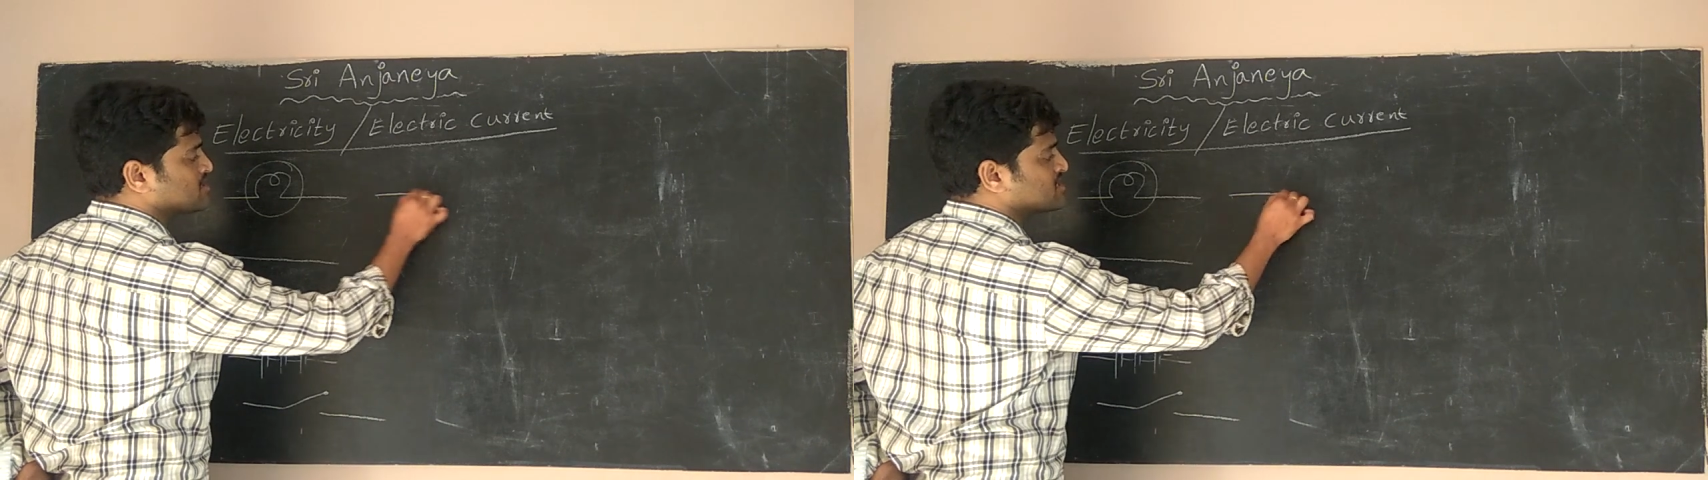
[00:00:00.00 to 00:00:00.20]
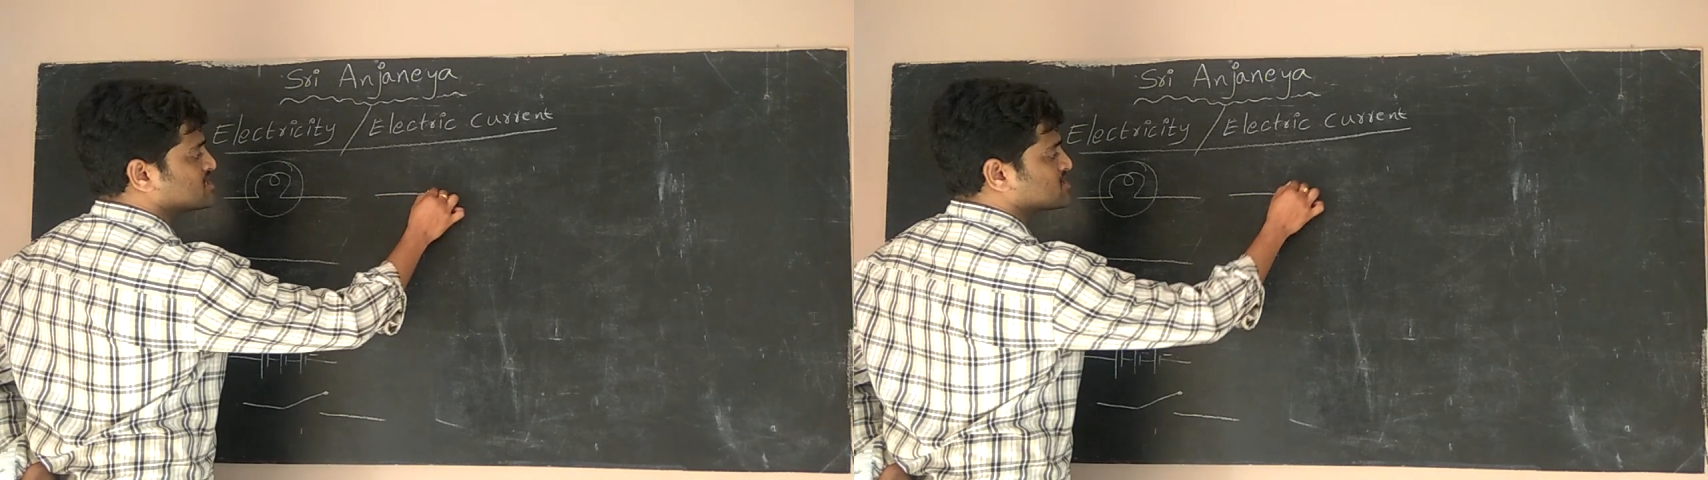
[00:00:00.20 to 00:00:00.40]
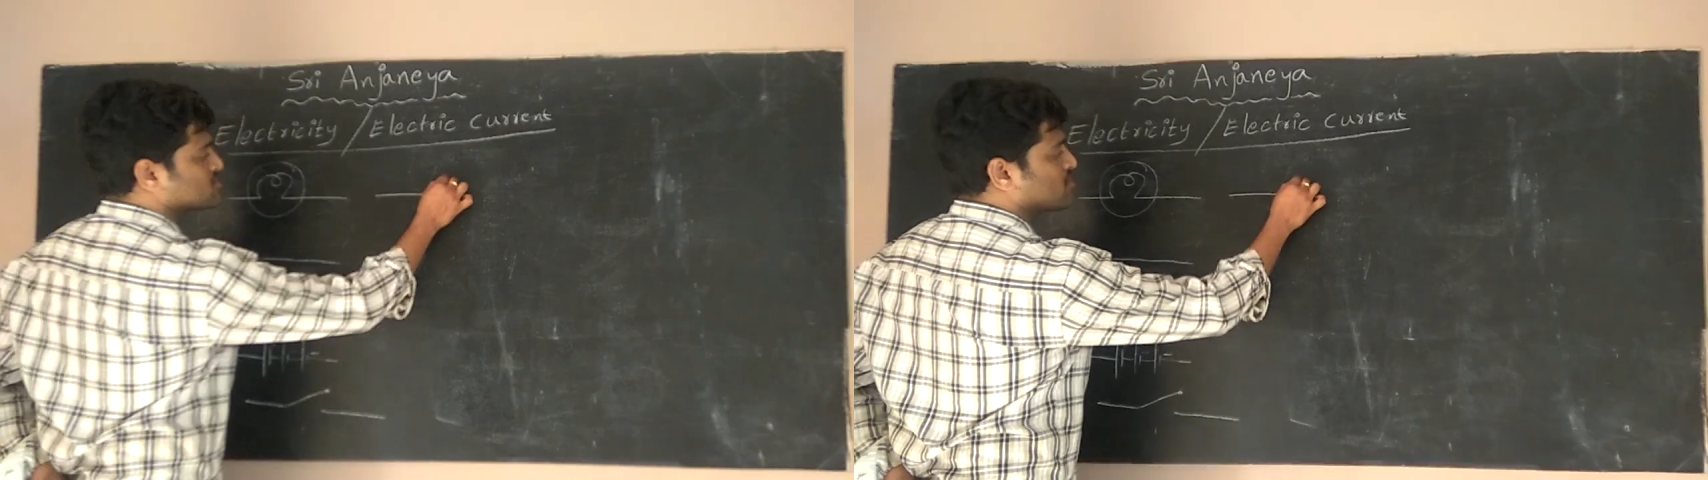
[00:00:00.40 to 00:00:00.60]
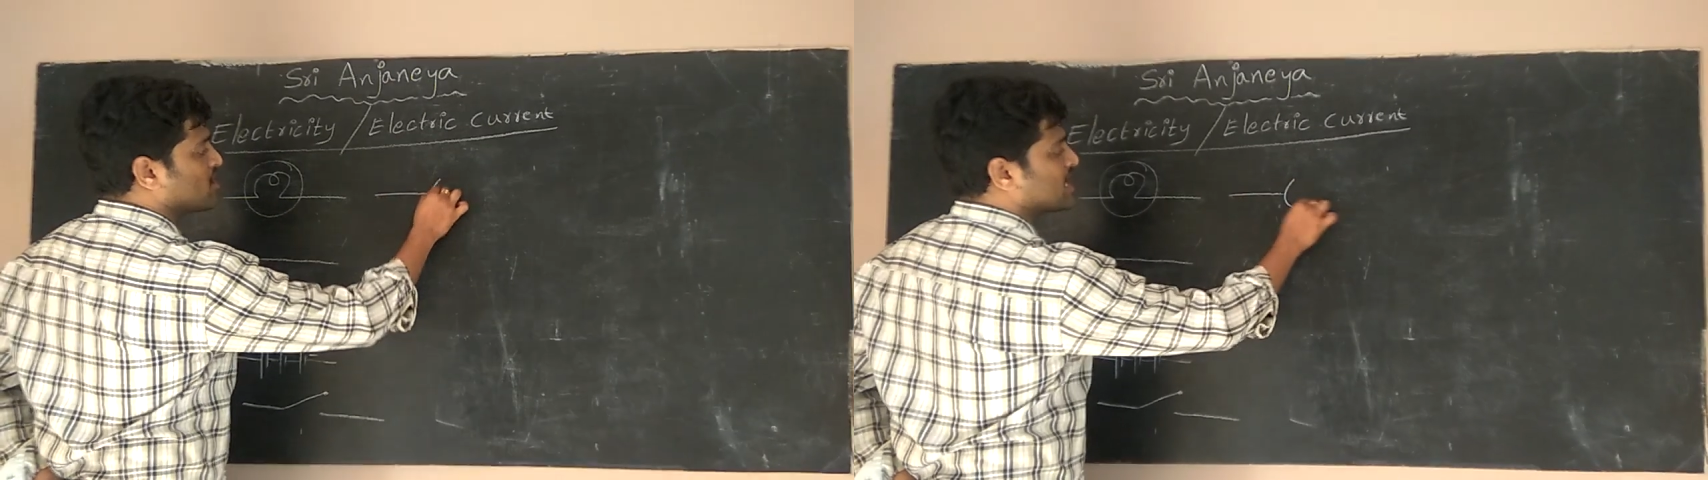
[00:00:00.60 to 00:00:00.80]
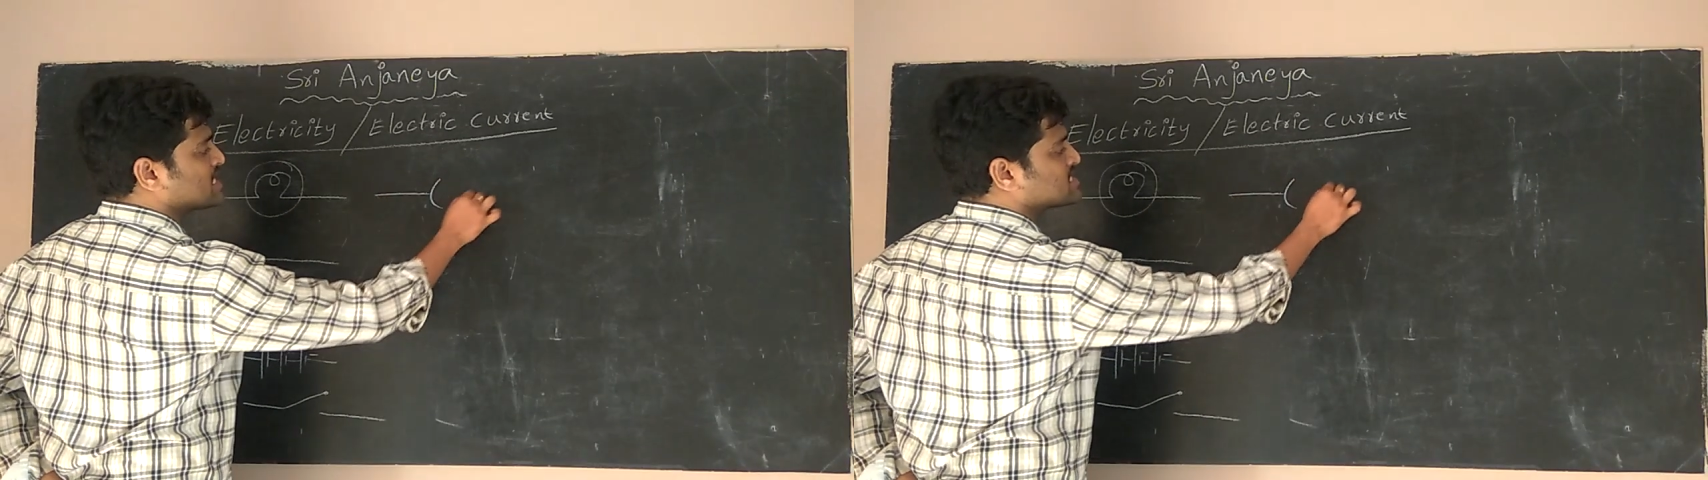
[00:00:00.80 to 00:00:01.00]
this is
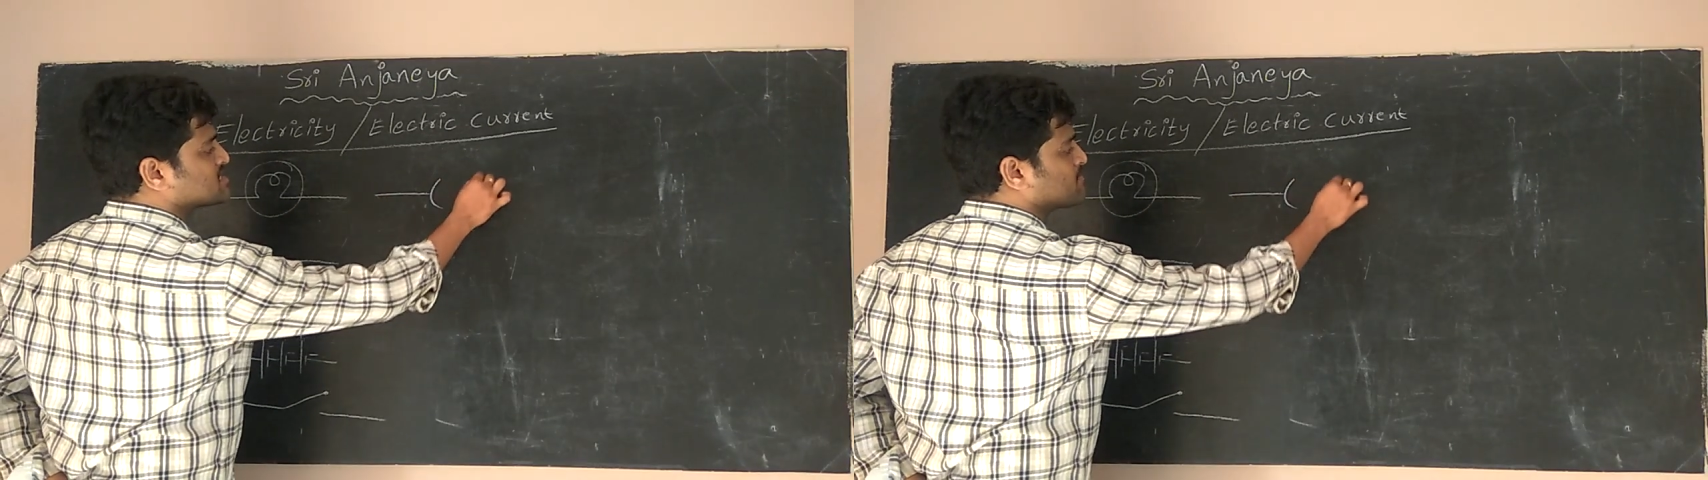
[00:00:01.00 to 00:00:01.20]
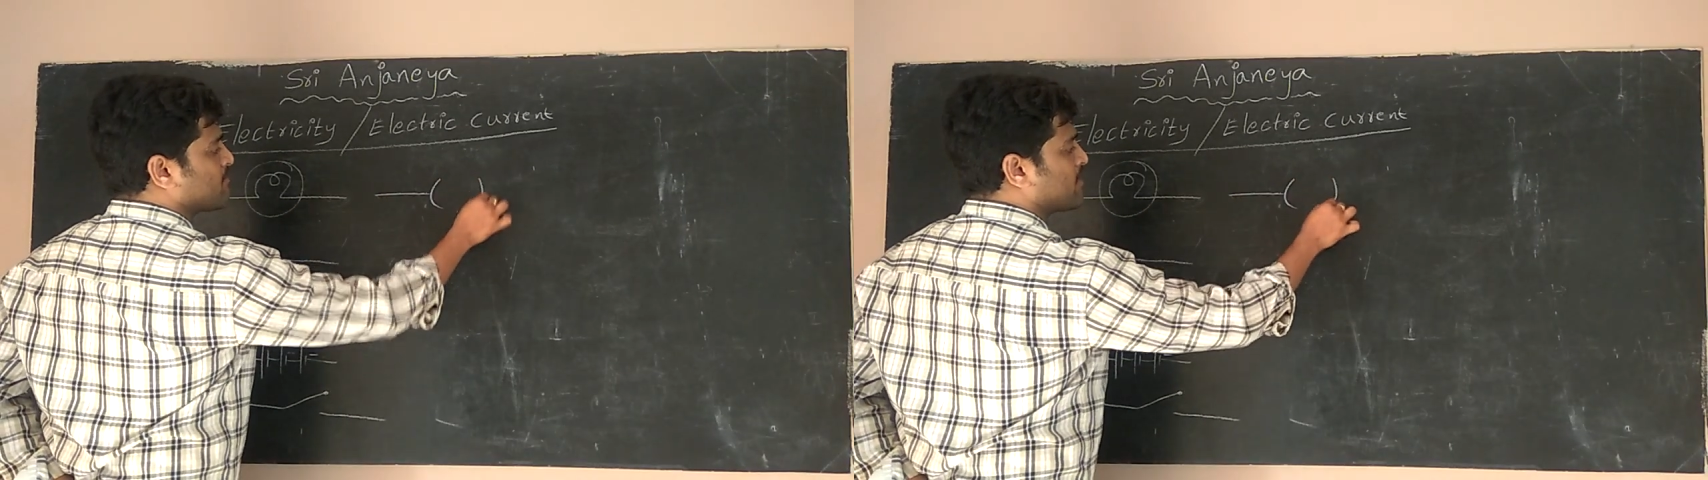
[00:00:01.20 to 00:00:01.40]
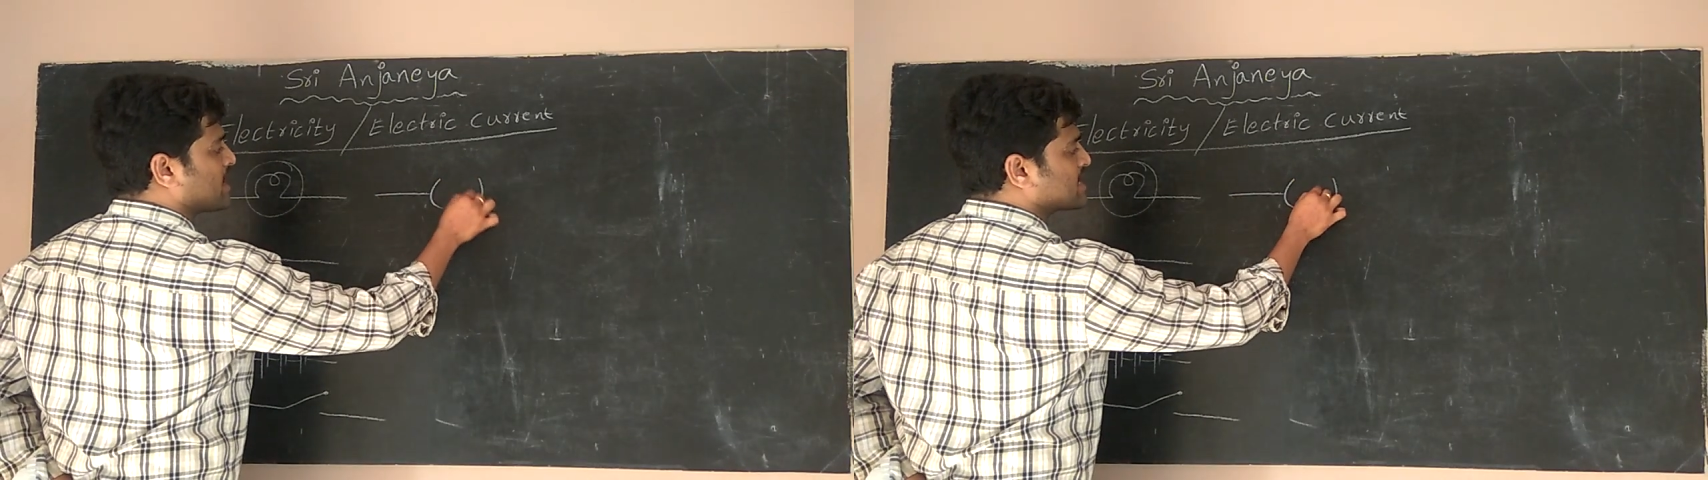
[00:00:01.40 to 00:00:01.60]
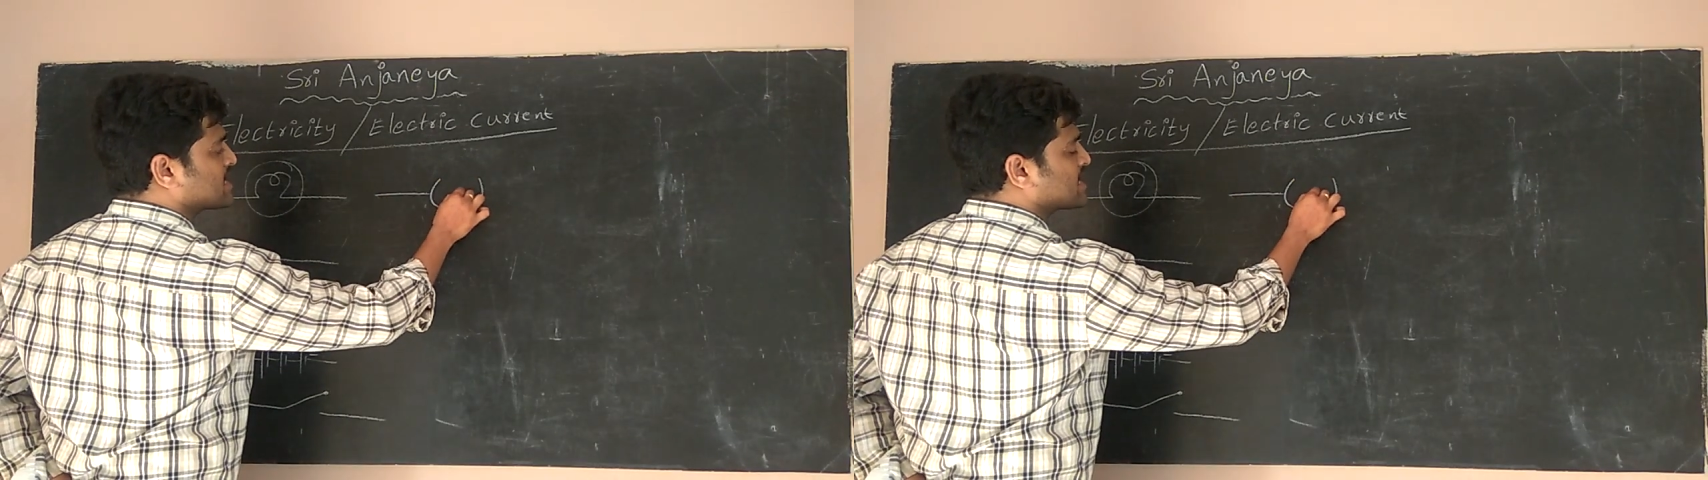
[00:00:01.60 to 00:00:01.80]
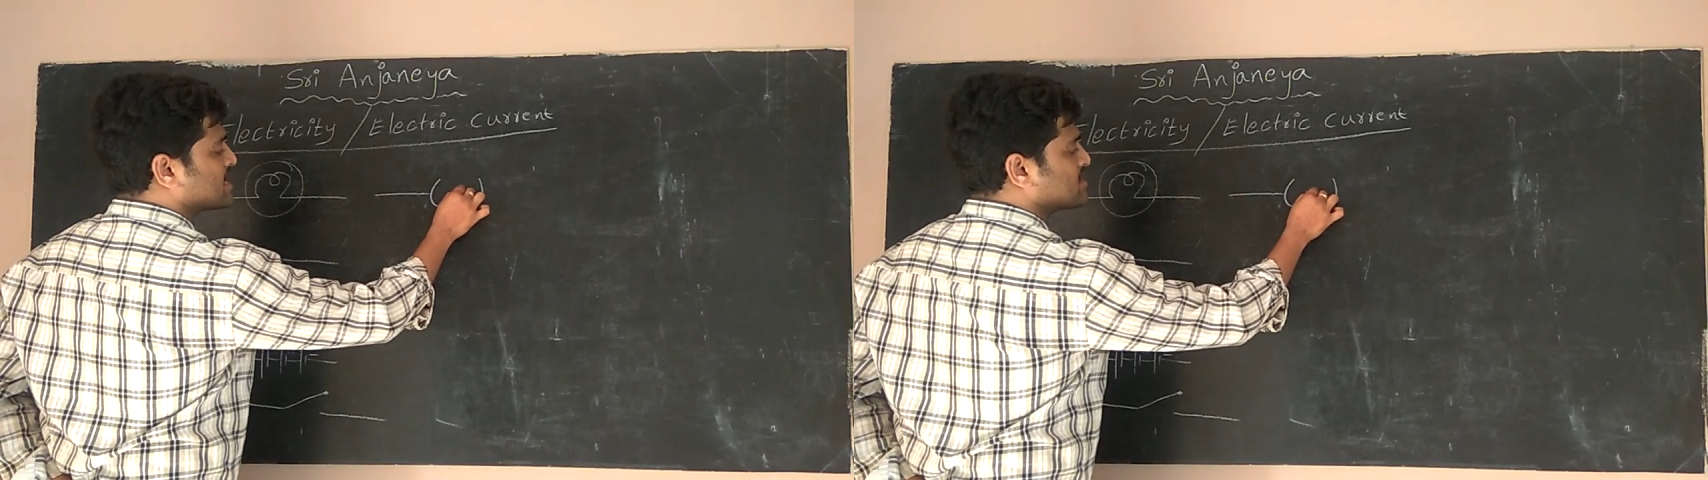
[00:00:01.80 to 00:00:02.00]
called as plug
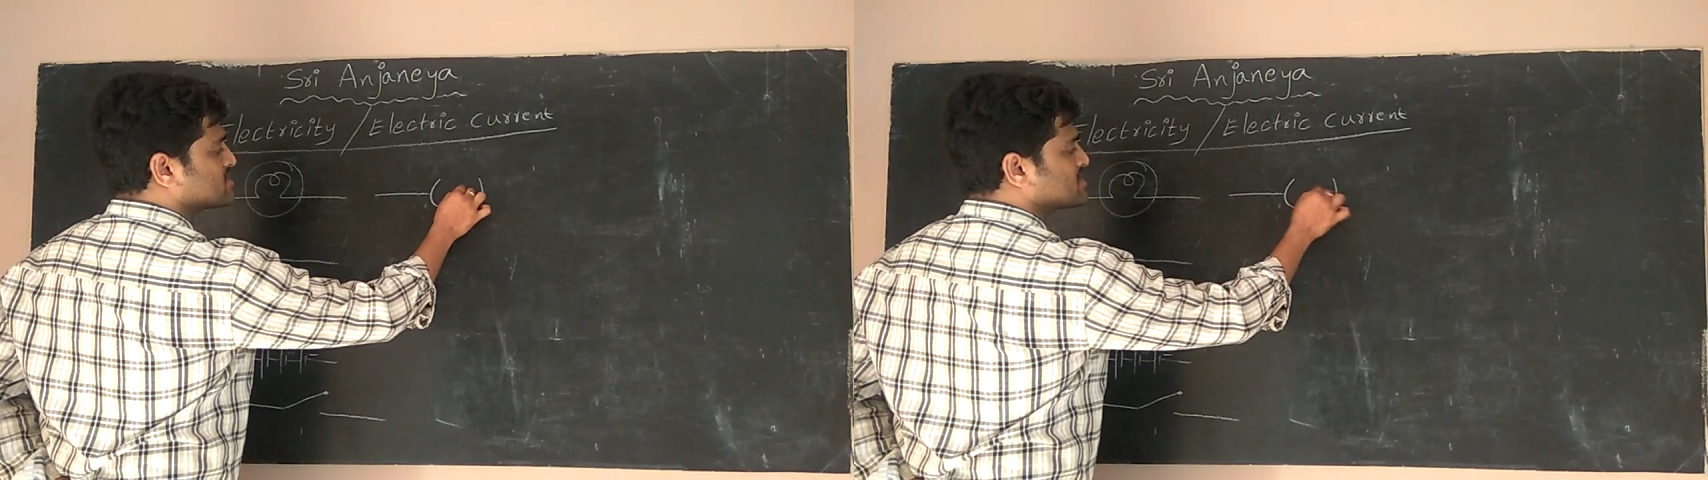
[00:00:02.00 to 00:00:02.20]
key.